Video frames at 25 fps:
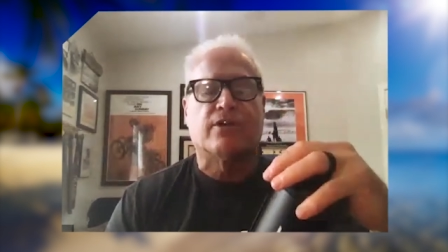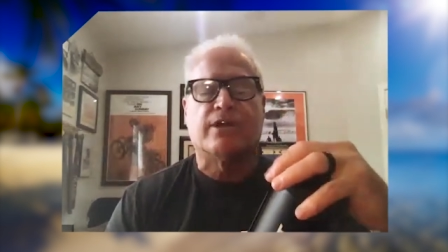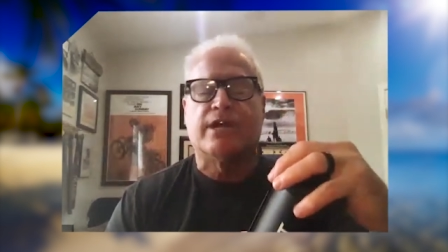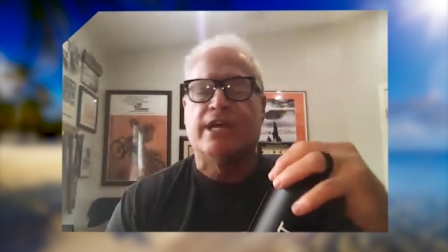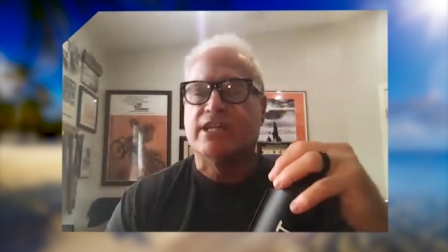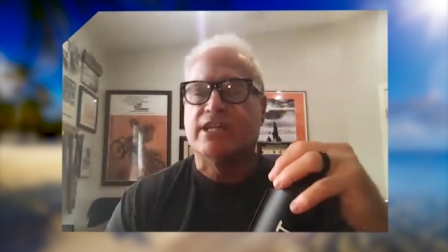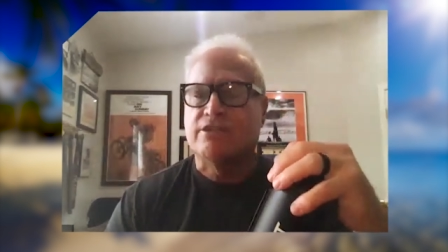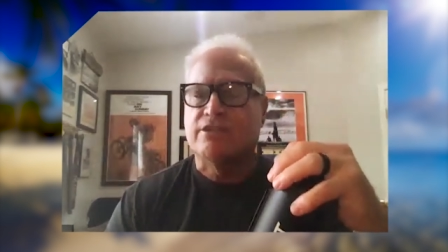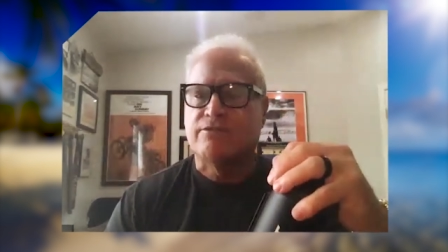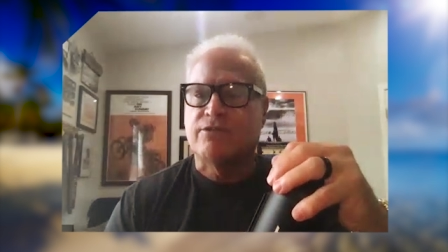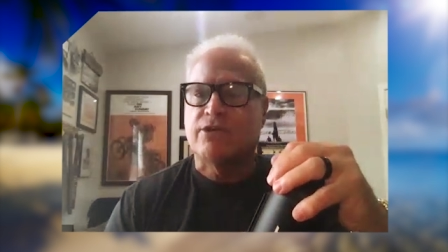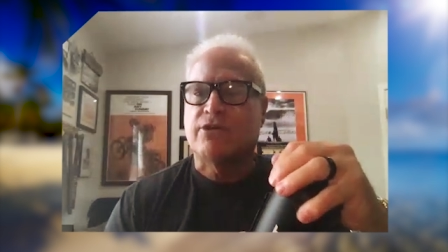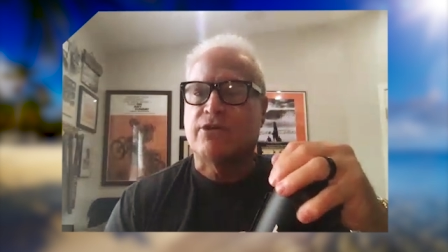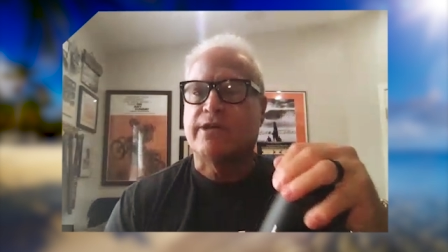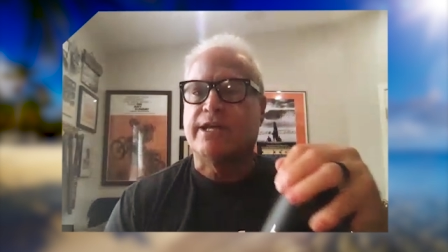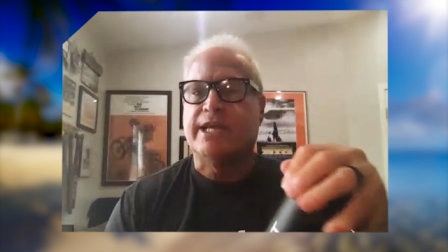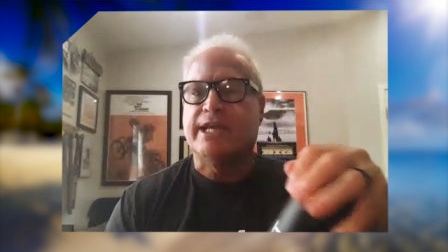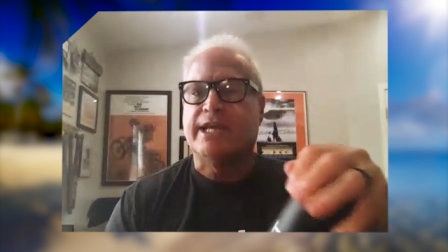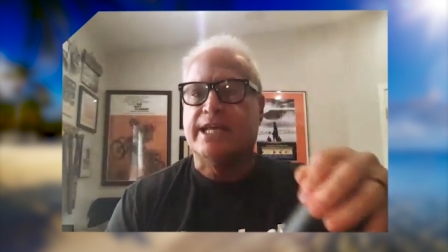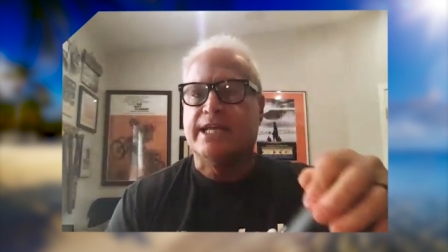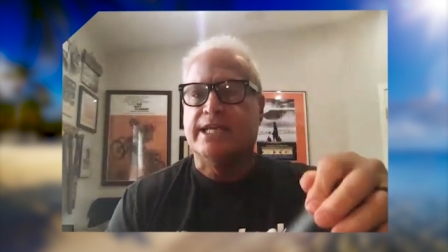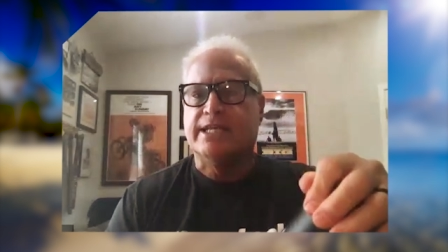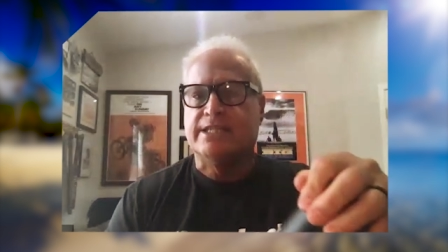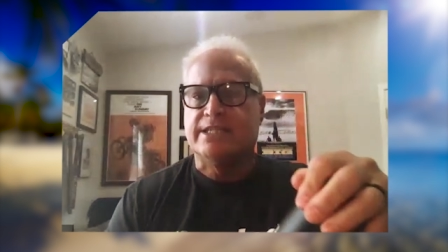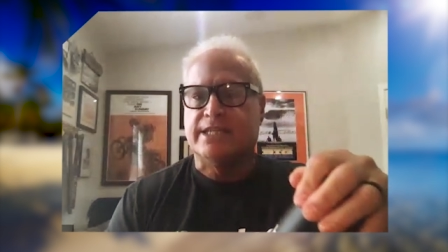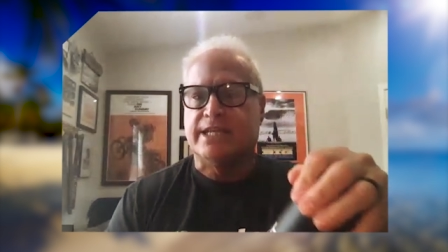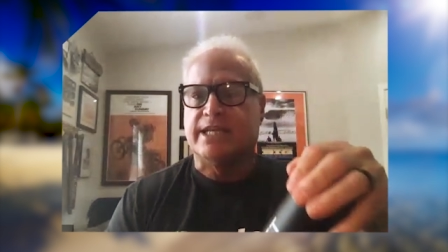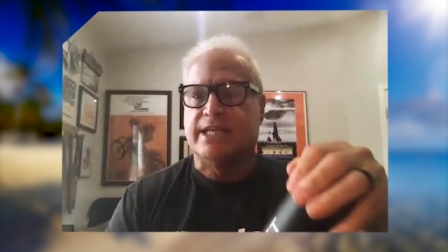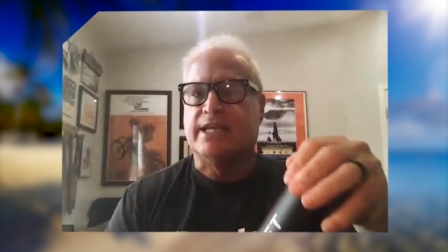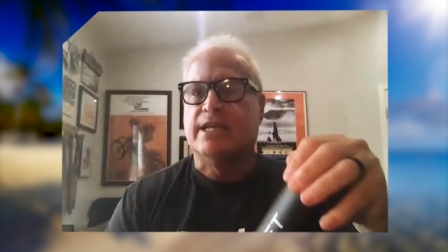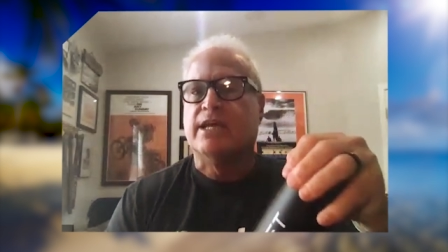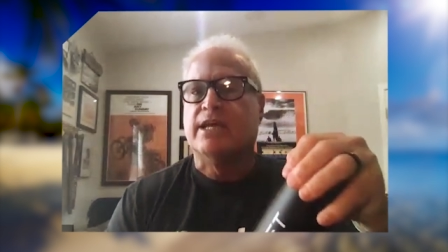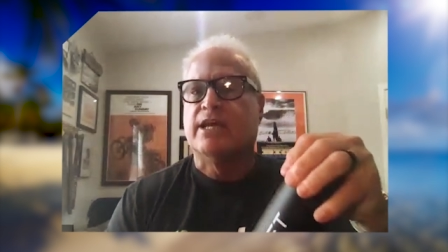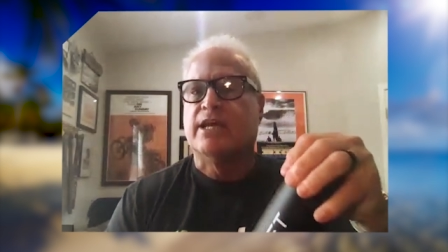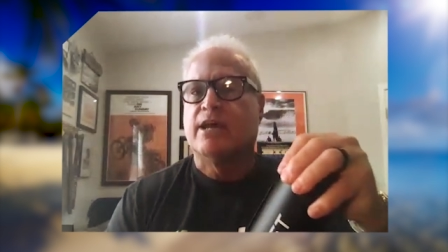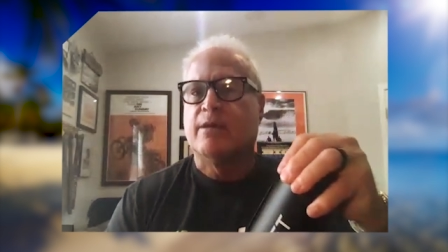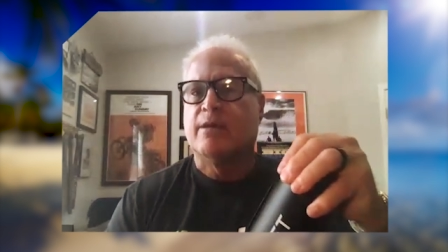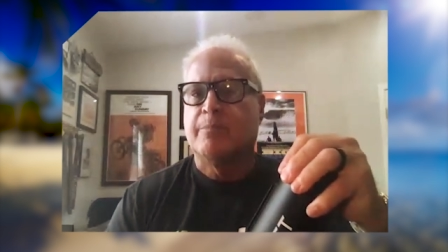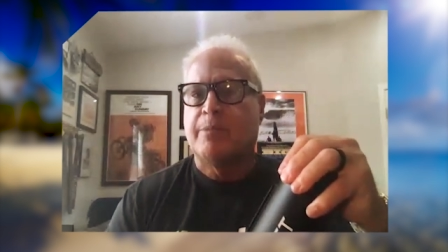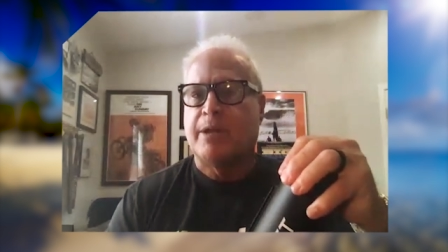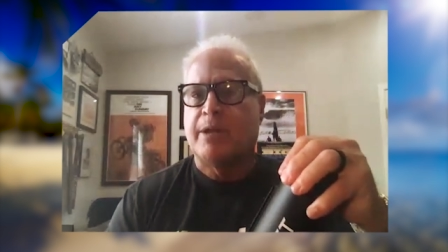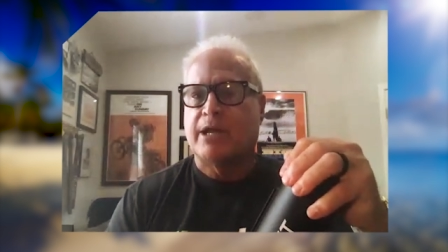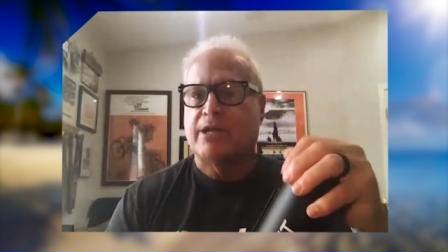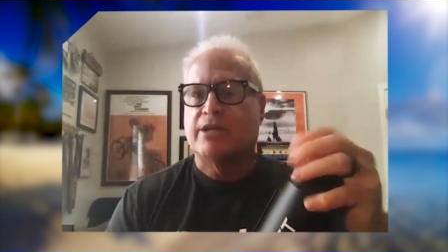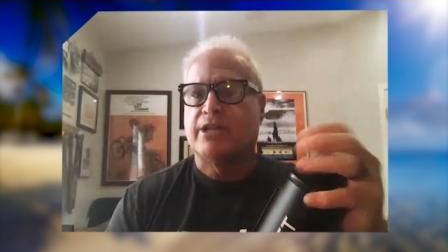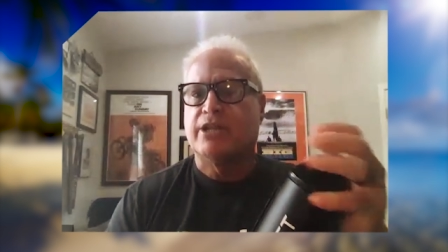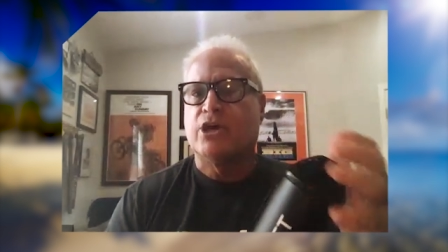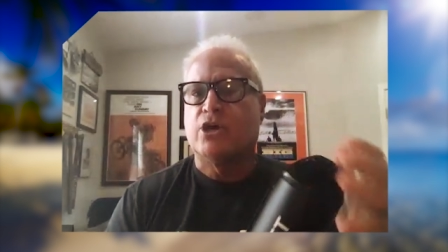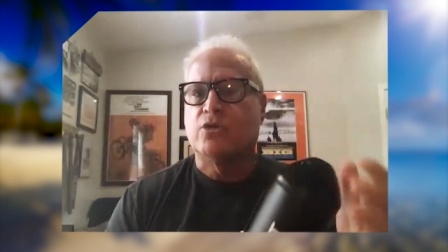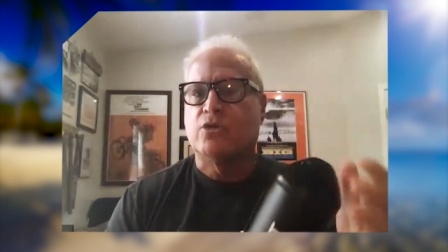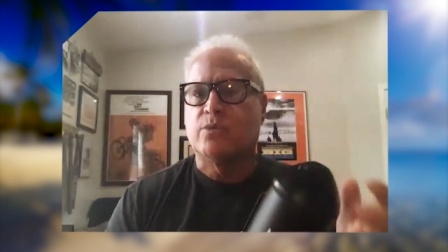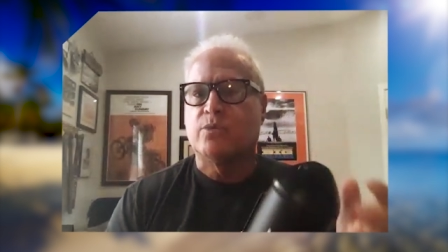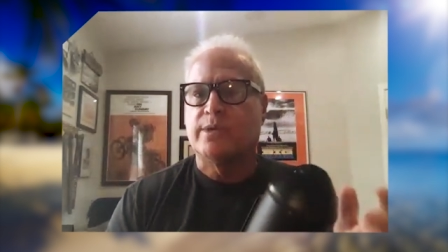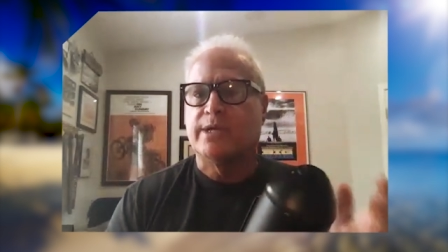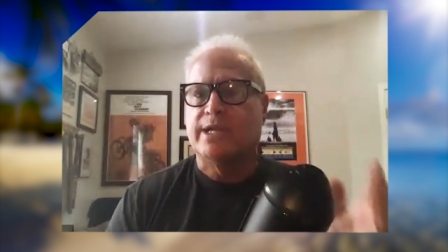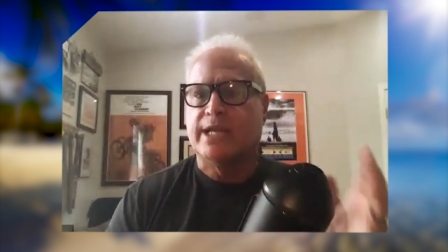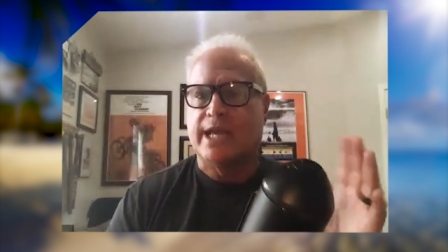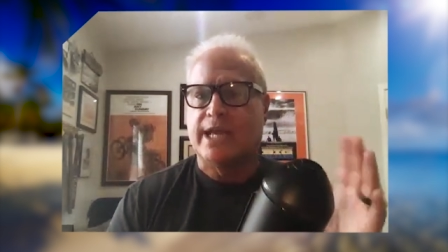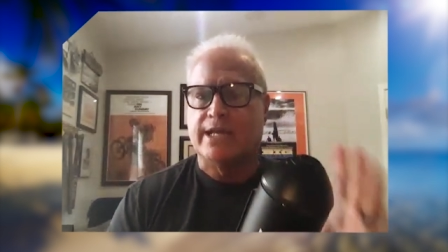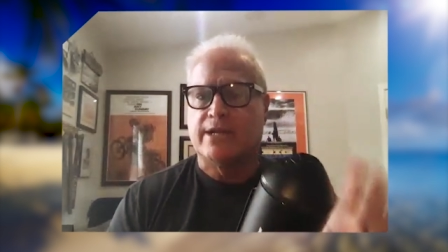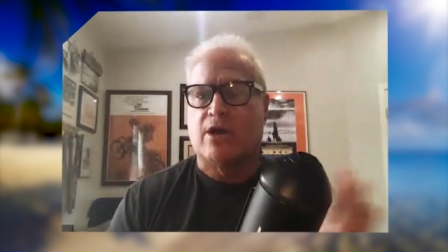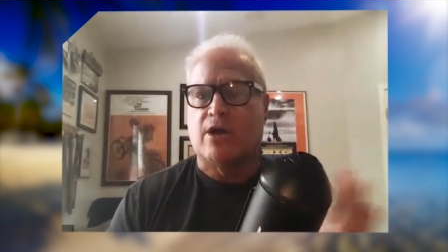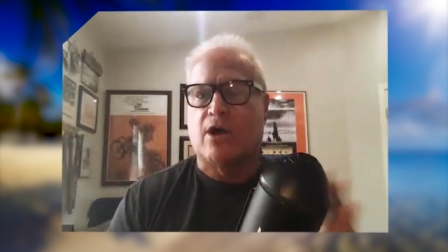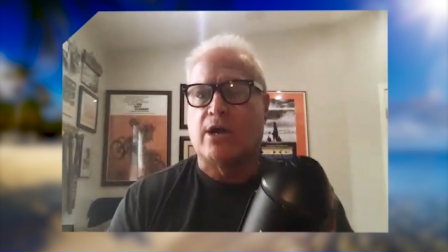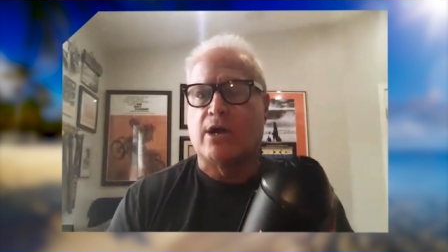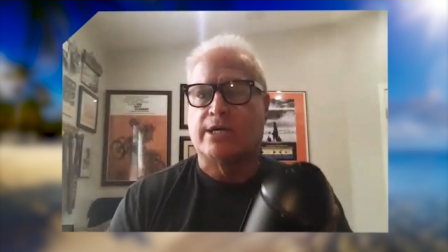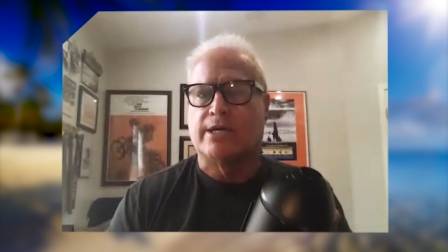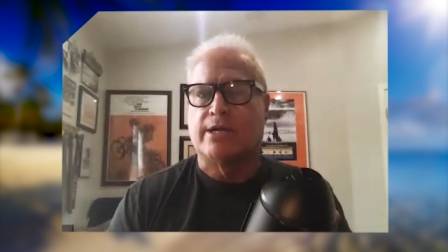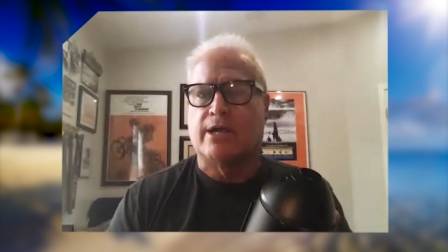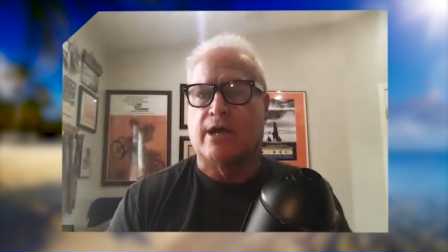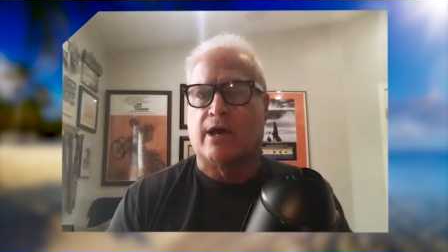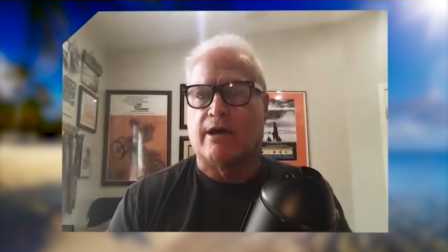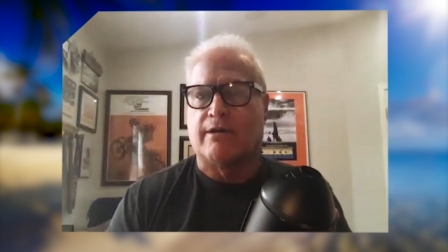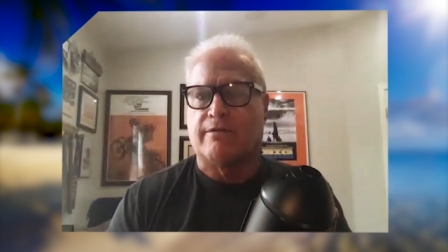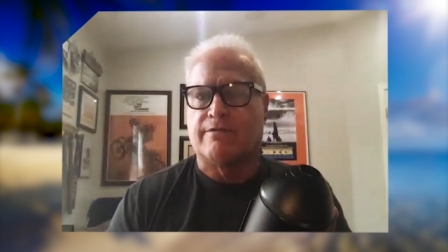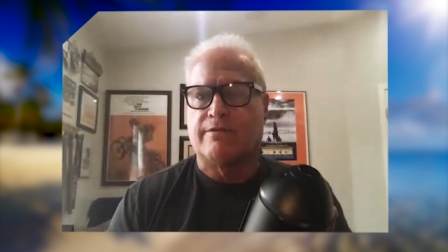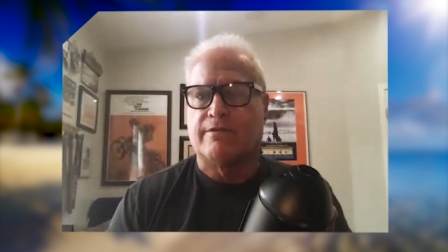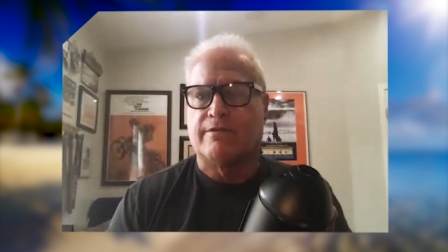it's very easy compared to the old one to get on and off.